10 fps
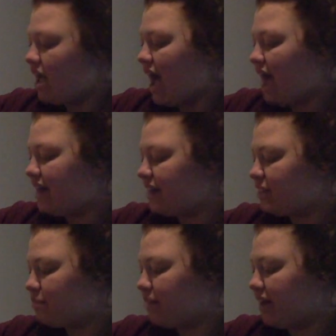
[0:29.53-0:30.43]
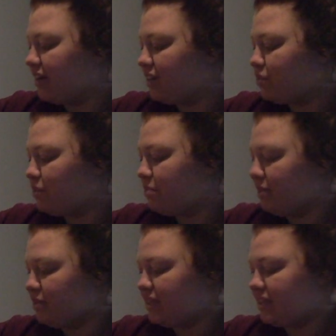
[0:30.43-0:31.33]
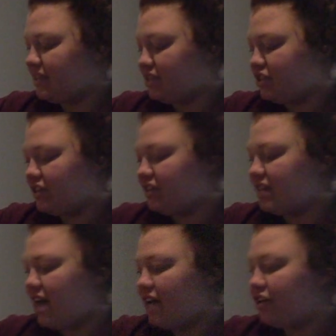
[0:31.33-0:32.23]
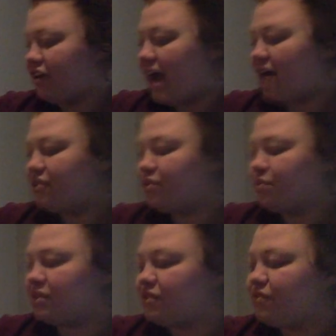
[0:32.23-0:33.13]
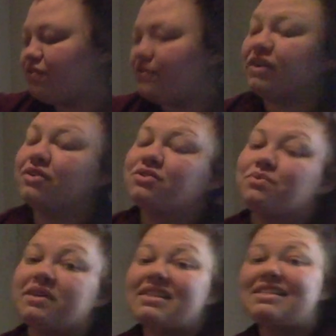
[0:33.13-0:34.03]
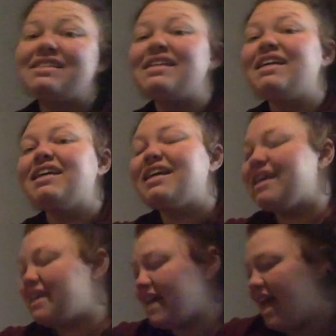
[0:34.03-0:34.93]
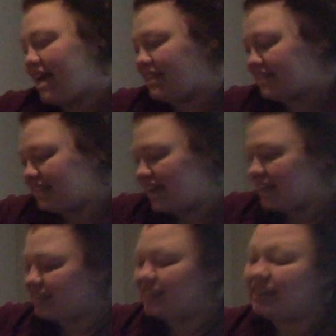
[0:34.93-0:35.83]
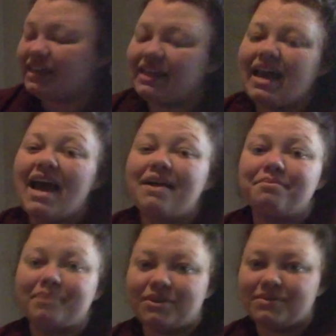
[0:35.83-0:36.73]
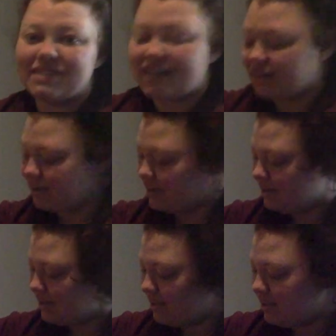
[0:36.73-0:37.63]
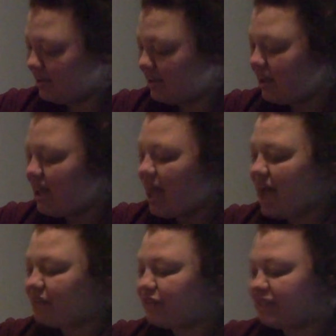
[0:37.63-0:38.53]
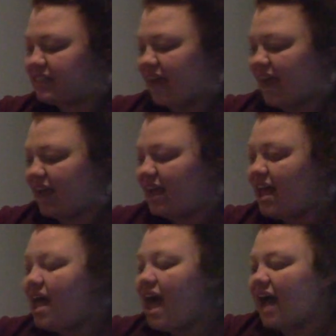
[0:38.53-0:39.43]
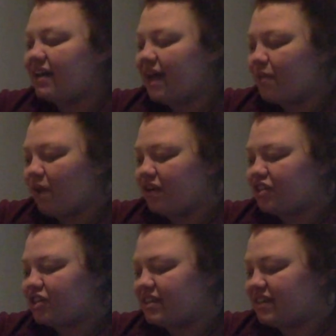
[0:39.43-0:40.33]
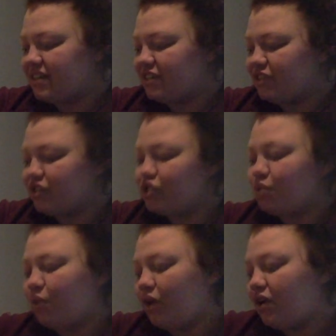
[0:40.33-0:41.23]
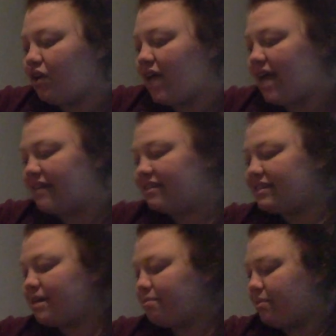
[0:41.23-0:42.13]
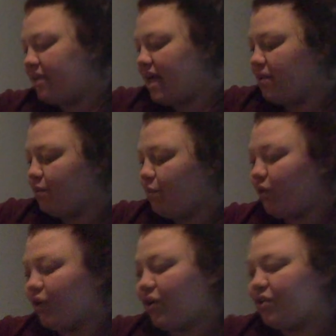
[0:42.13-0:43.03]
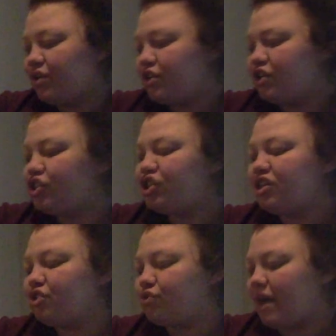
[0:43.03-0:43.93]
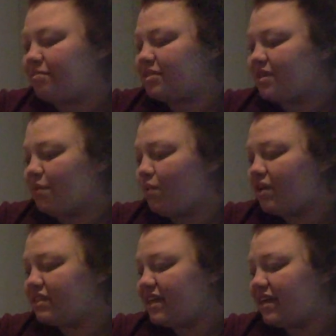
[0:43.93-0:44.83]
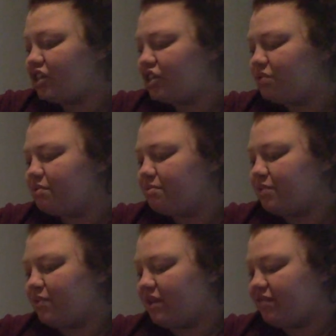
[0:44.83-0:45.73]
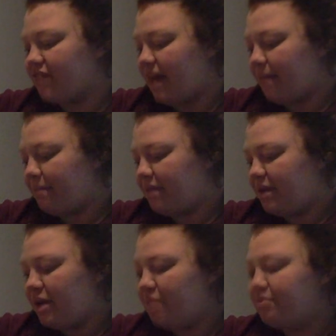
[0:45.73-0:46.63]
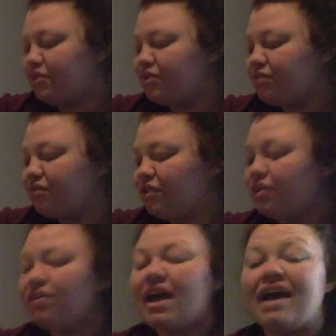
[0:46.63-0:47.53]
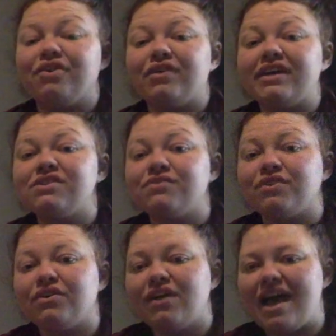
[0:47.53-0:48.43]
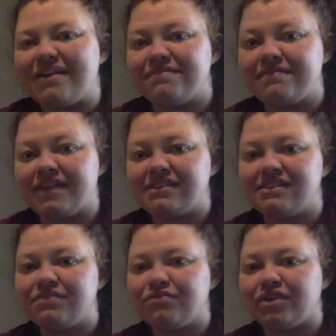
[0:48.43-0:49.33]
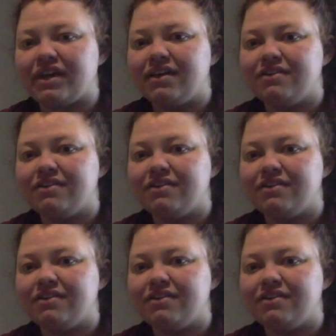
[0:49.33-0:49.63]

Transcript: Annette's parents were music teachers, and her house was filled with singing and dancing and music. Every day, Annette watched the dancers twirl and dip and whirl. She dreamt that one day she would be one of them, beautiful and graceful and fancy-free.